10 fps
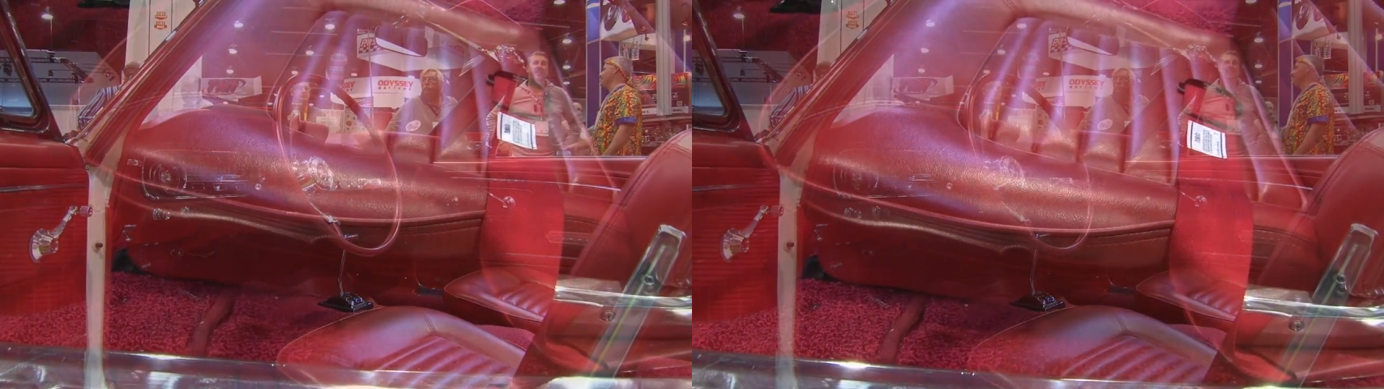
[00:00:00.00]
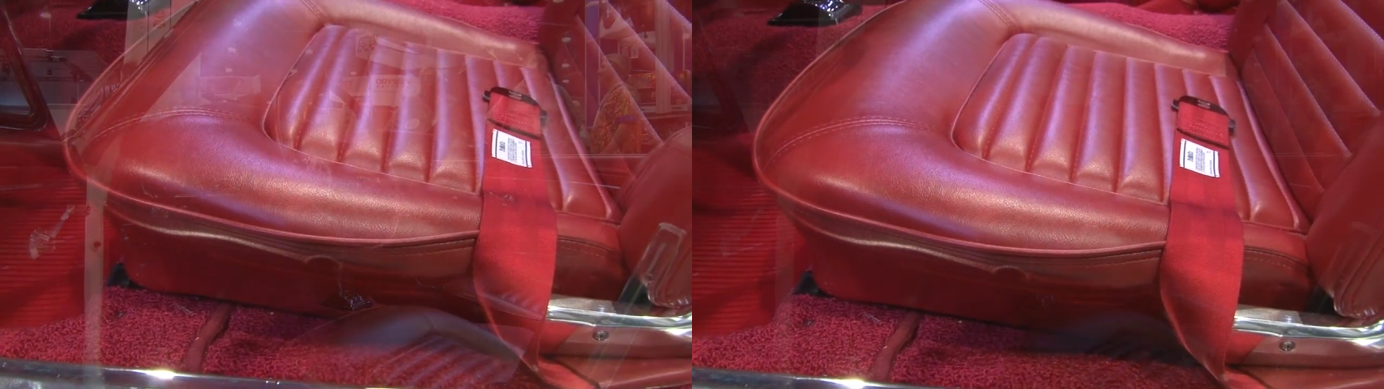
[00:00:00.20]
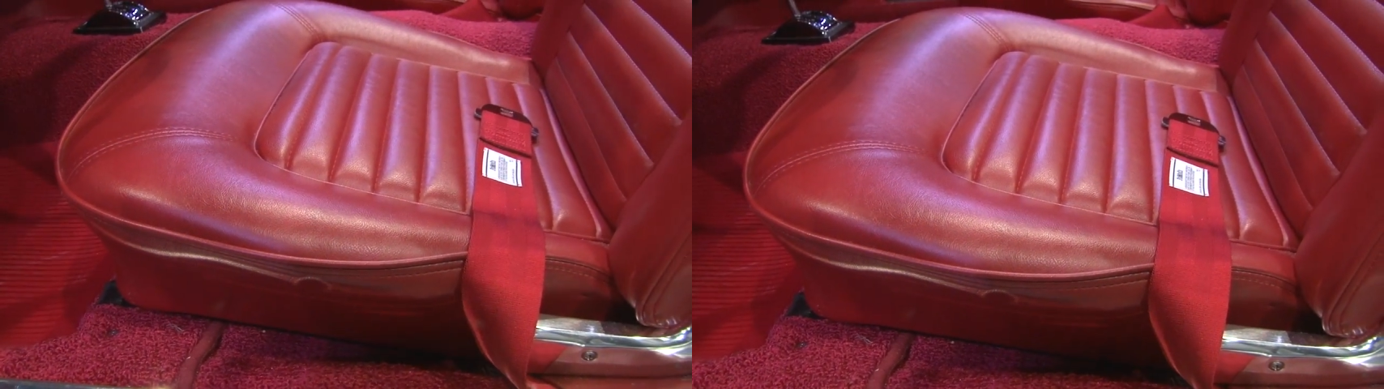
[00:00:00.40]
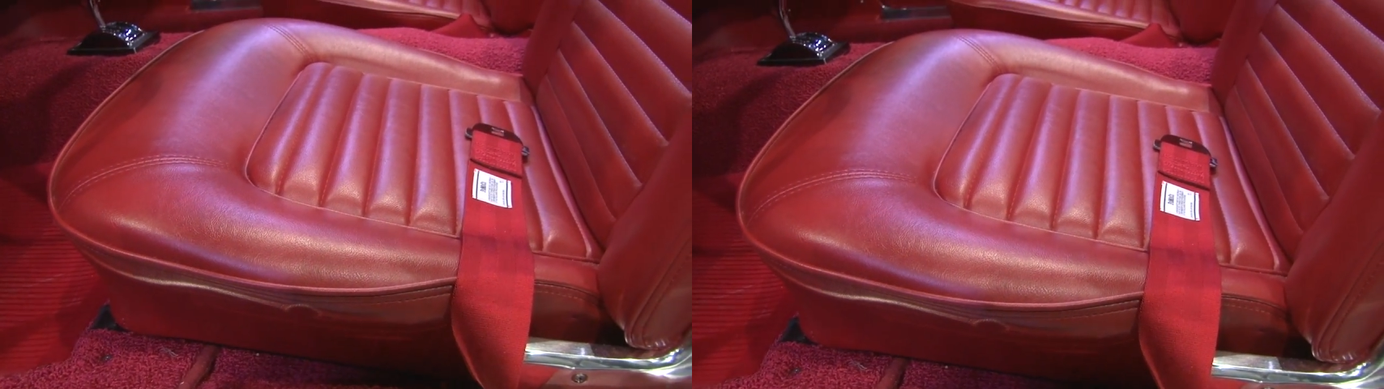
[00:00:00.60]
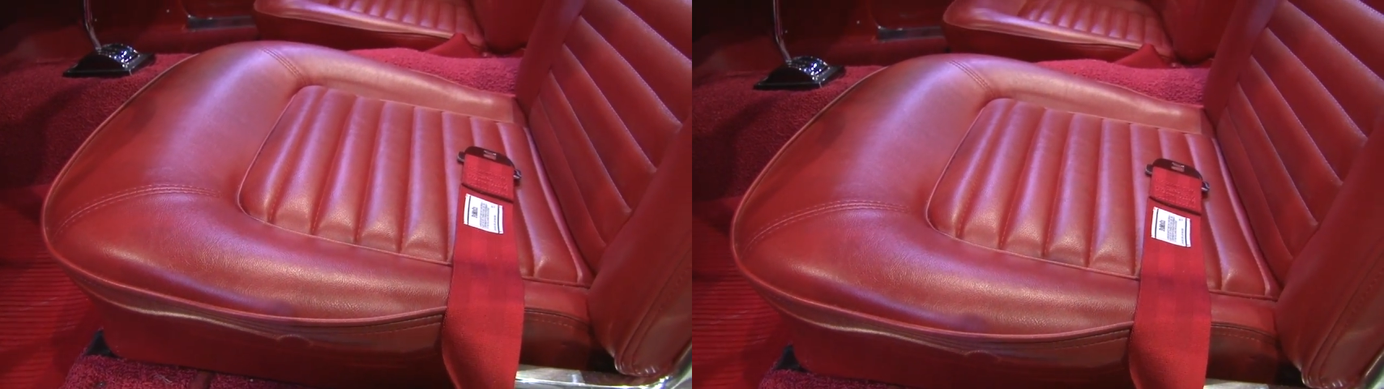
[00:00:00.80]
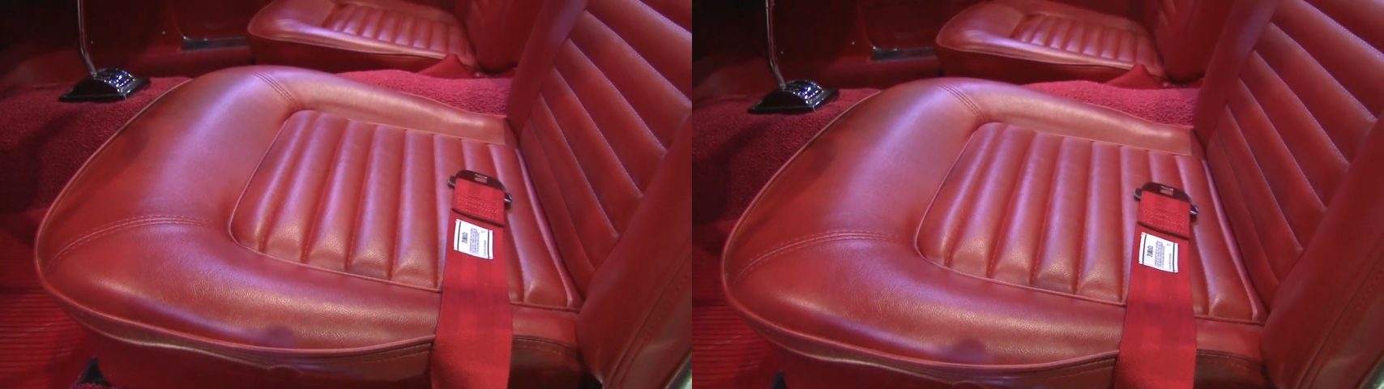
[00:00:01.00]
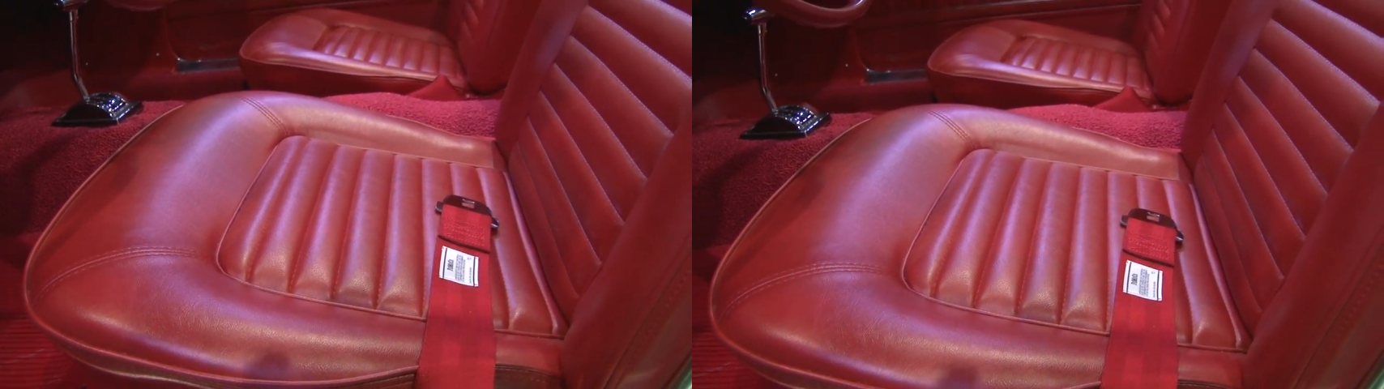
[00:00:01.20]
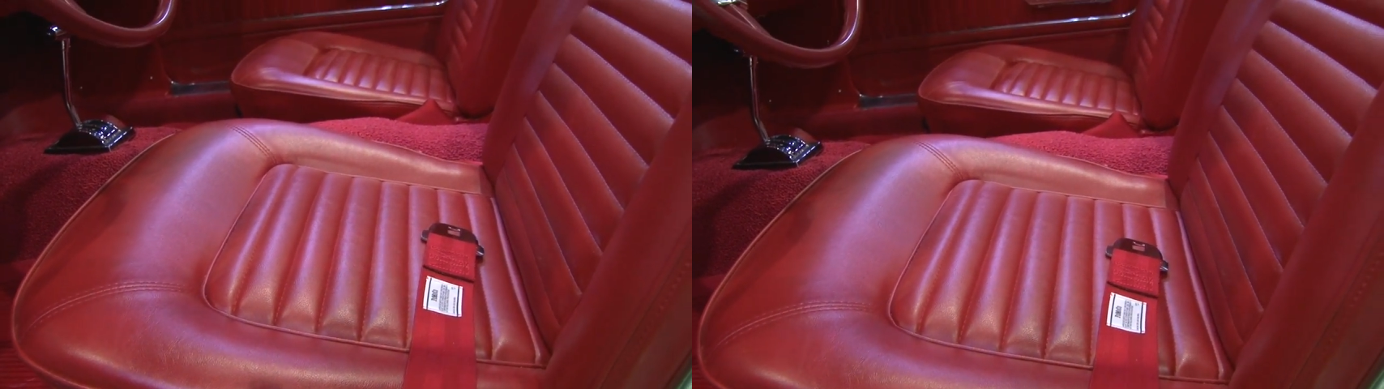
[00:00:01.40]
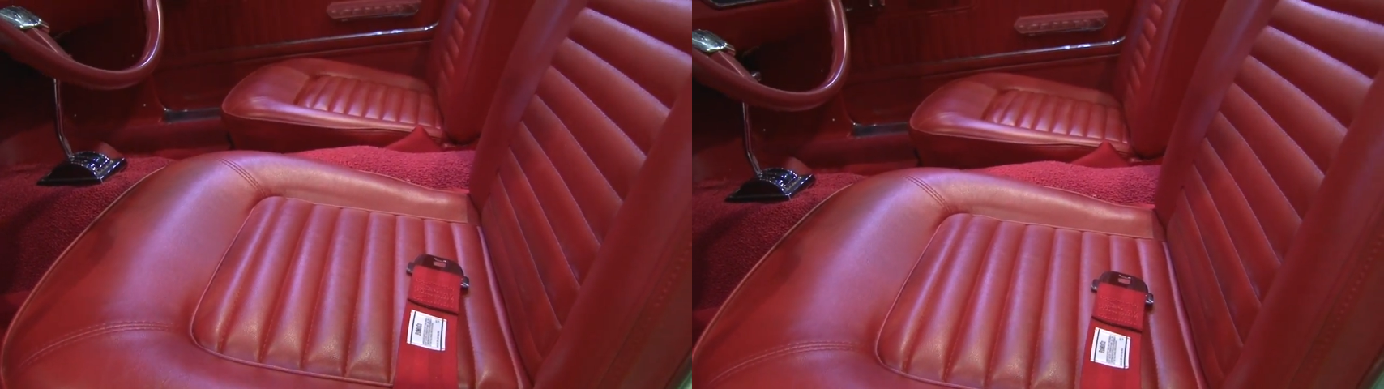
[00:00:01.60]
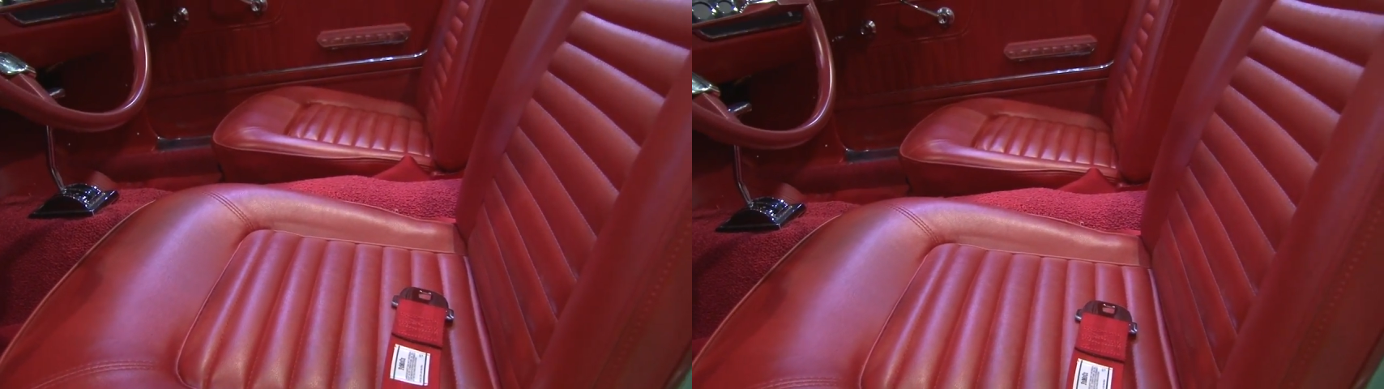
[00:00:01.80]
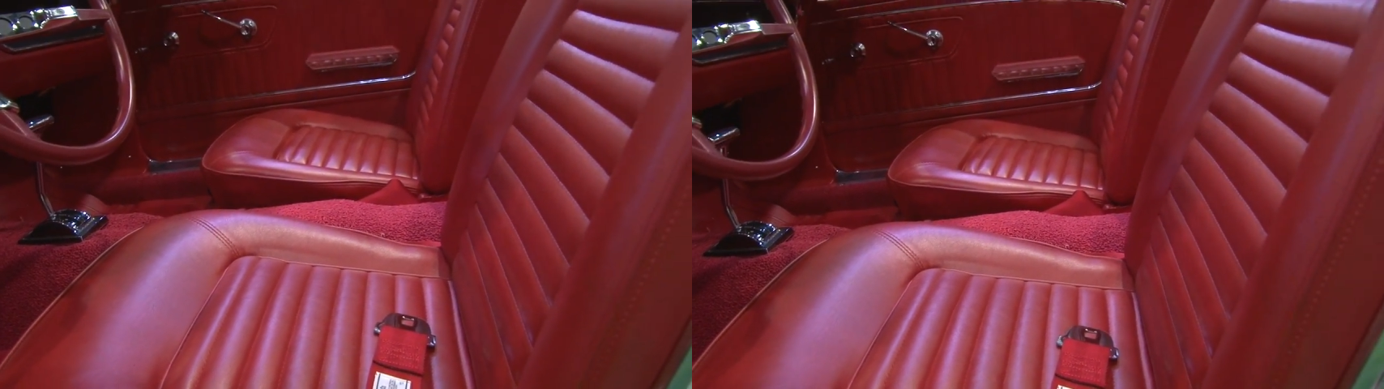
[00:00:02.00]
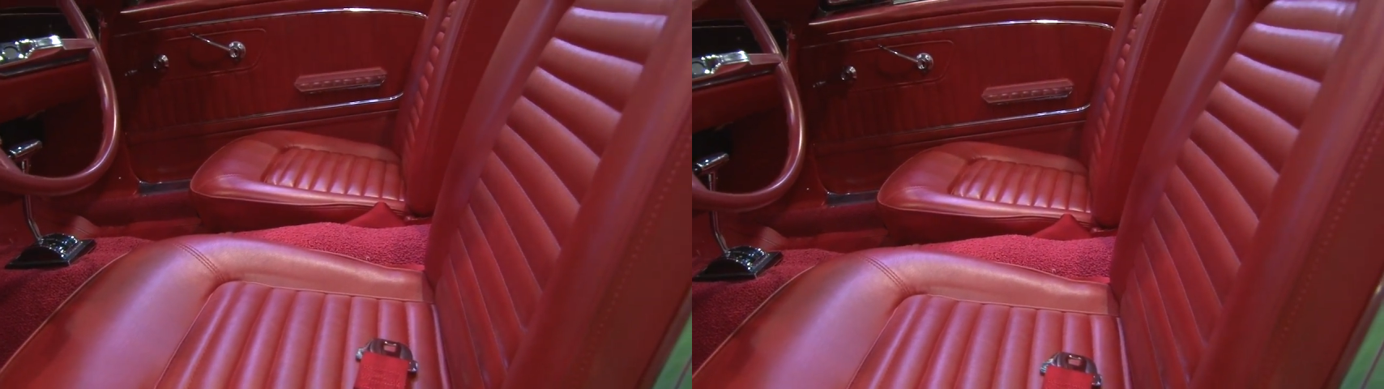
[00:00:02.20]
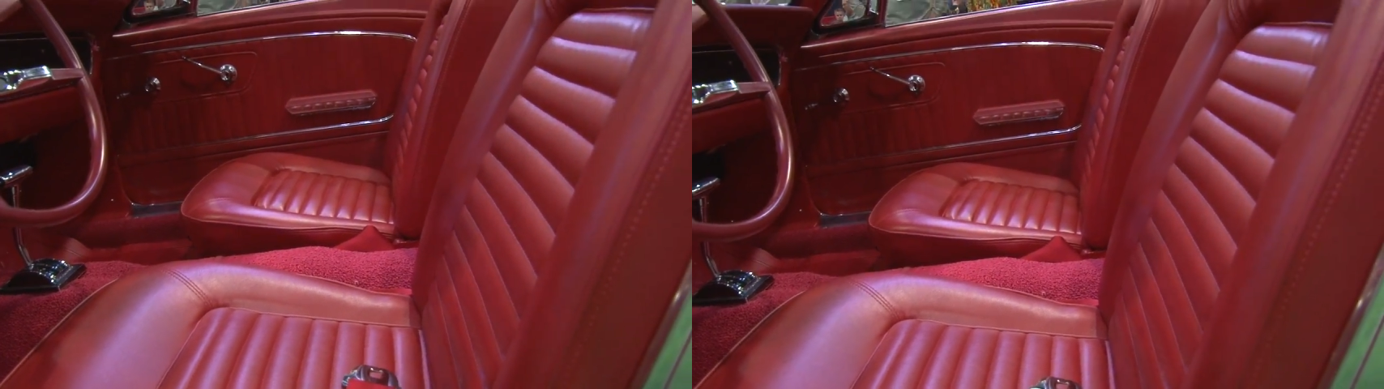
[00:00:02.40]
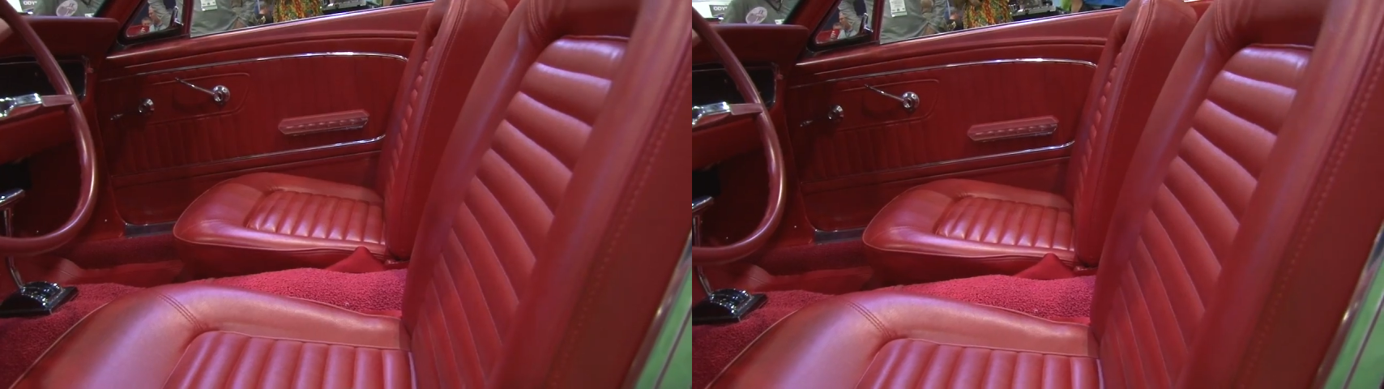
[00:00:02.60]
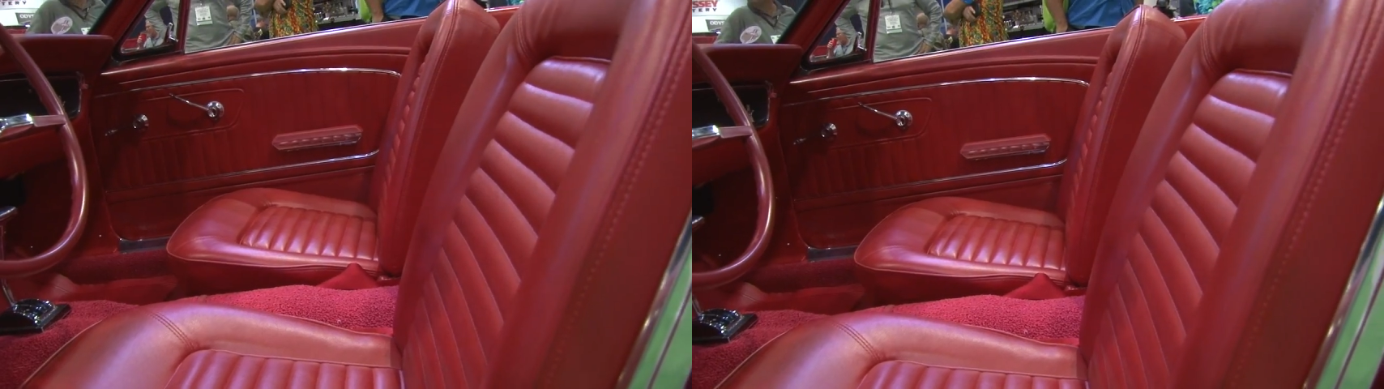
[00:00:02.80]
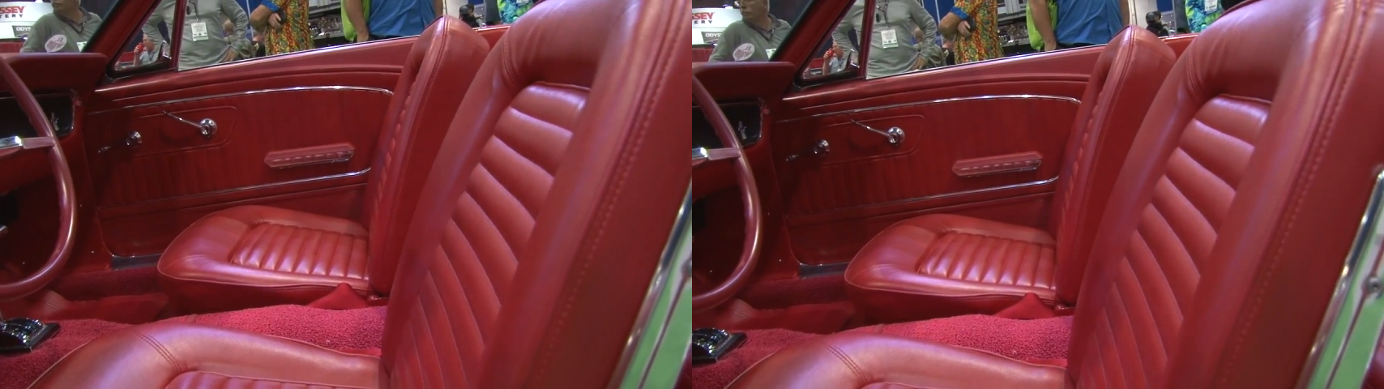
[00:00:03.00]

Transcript: Nobody's mouth can be seen.